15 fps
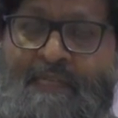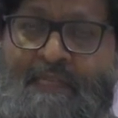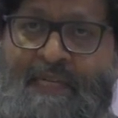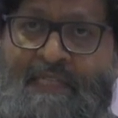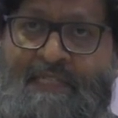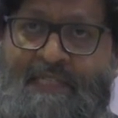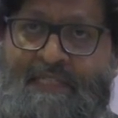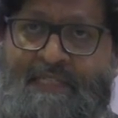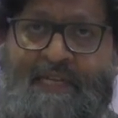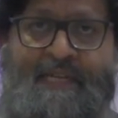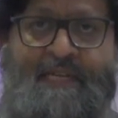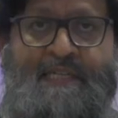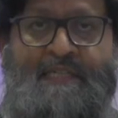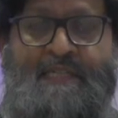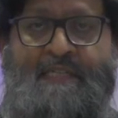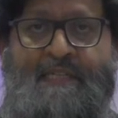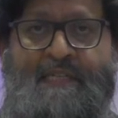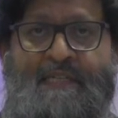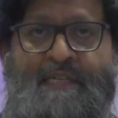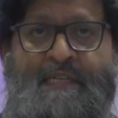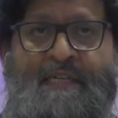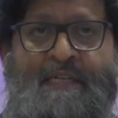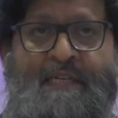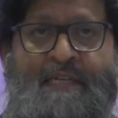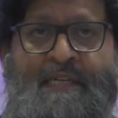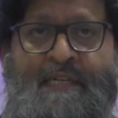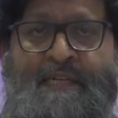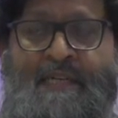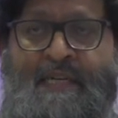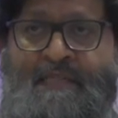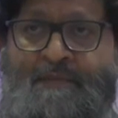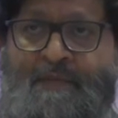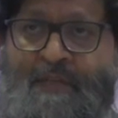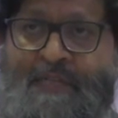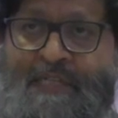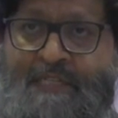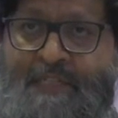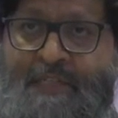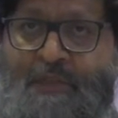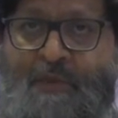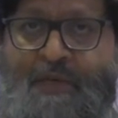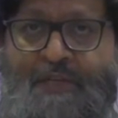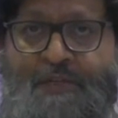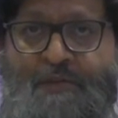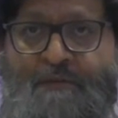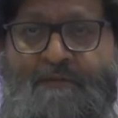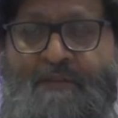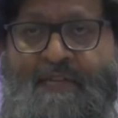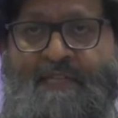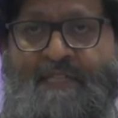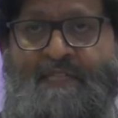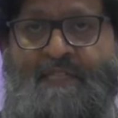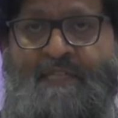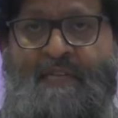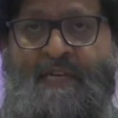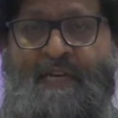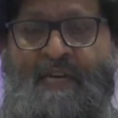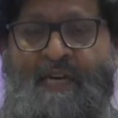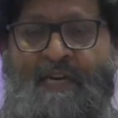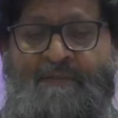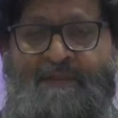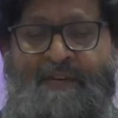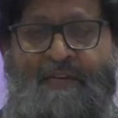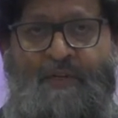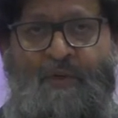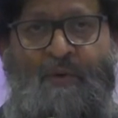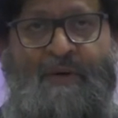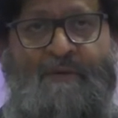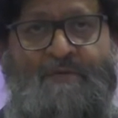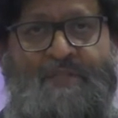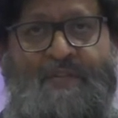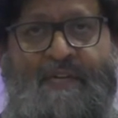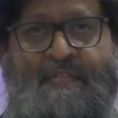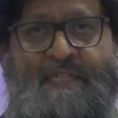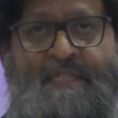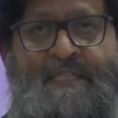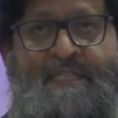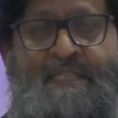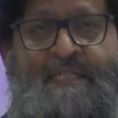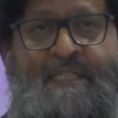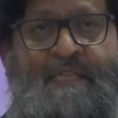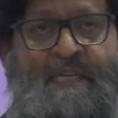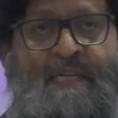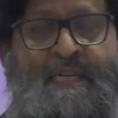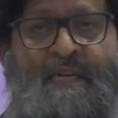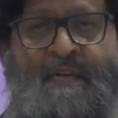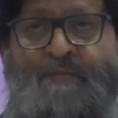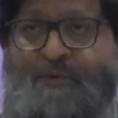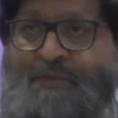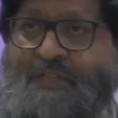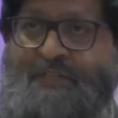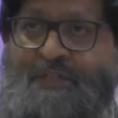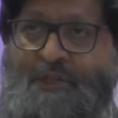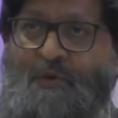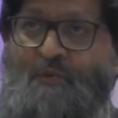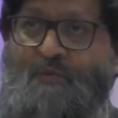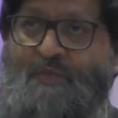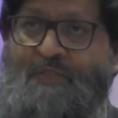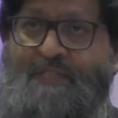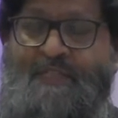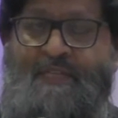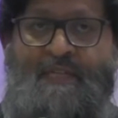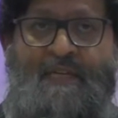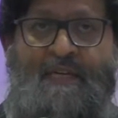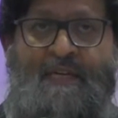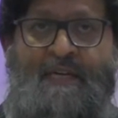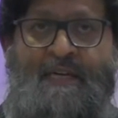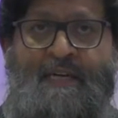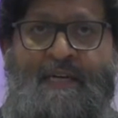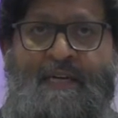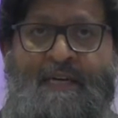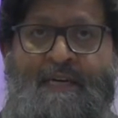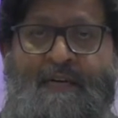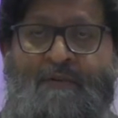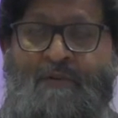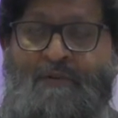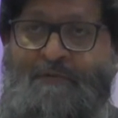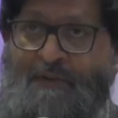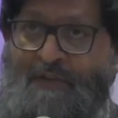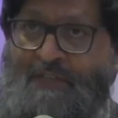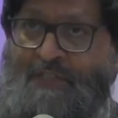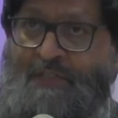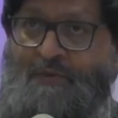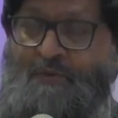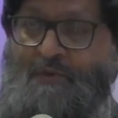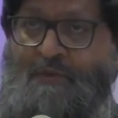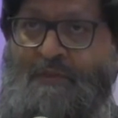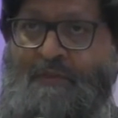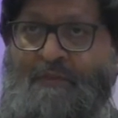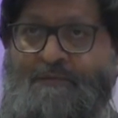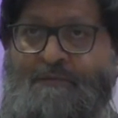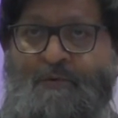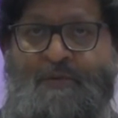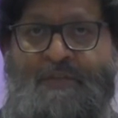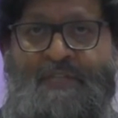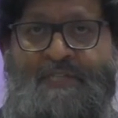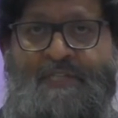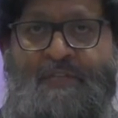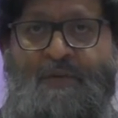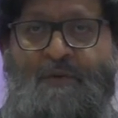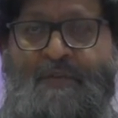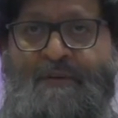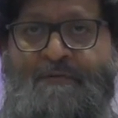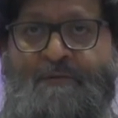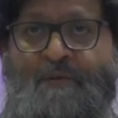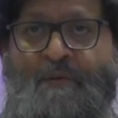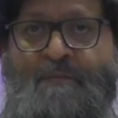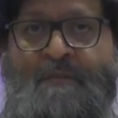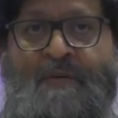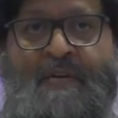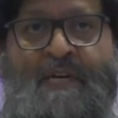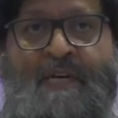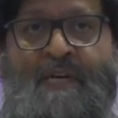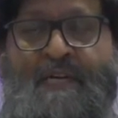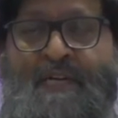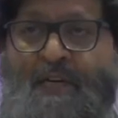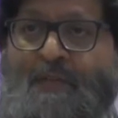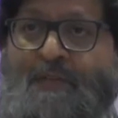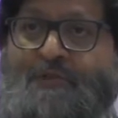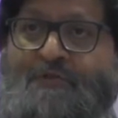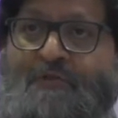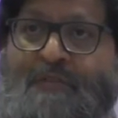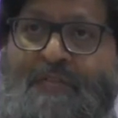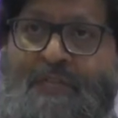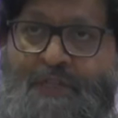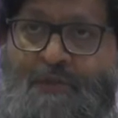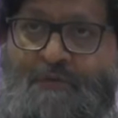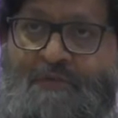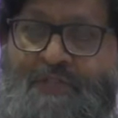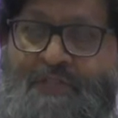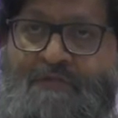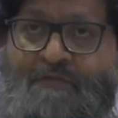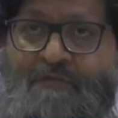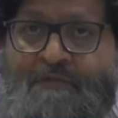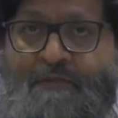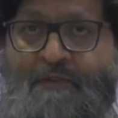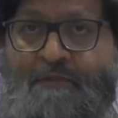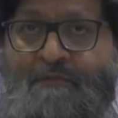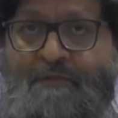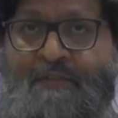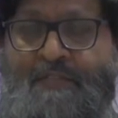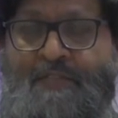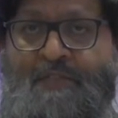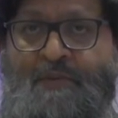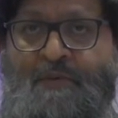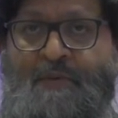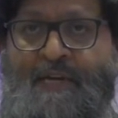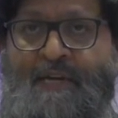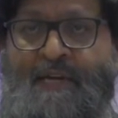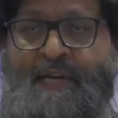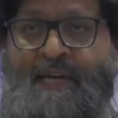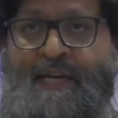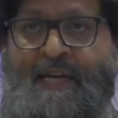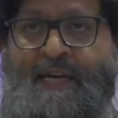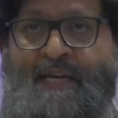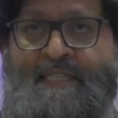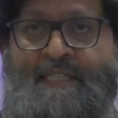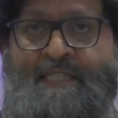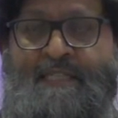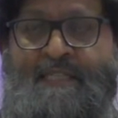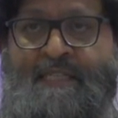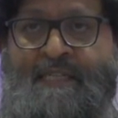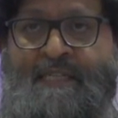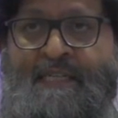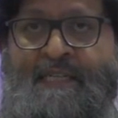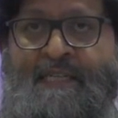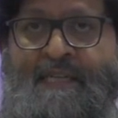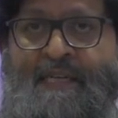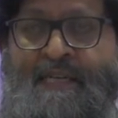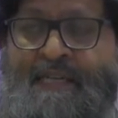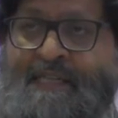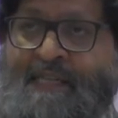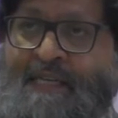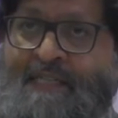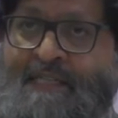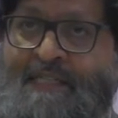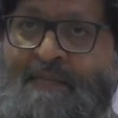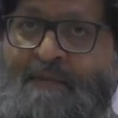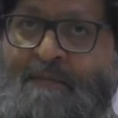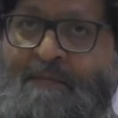that is exactly, it has been a continuation of that. And in fact, No Outsiders, Bridget Jones refers to 4 years ago that from cultural issues she refers to as that